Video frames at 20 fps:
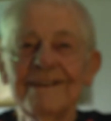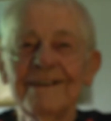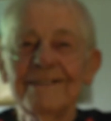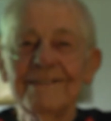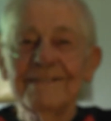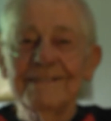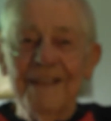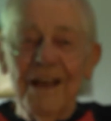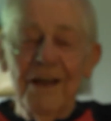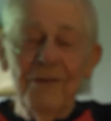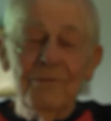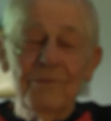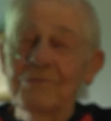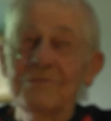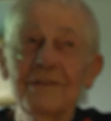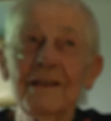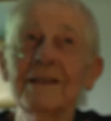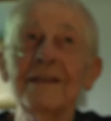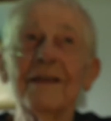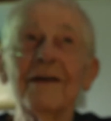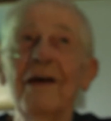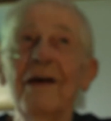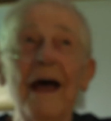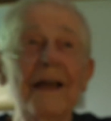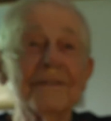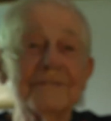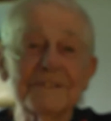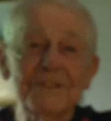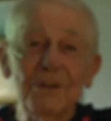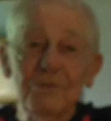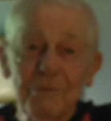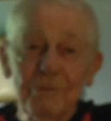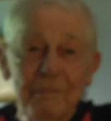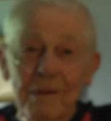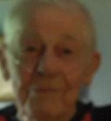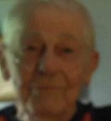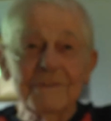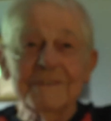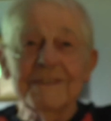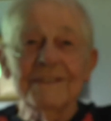It was really, I still
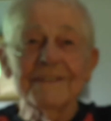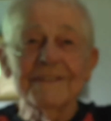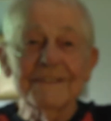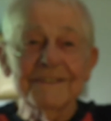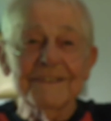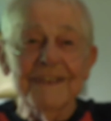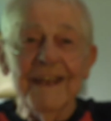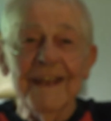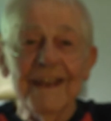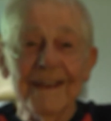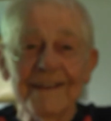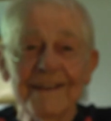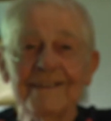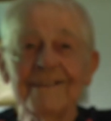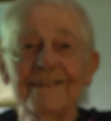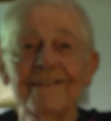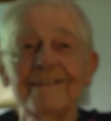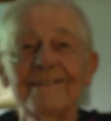remember it to this day.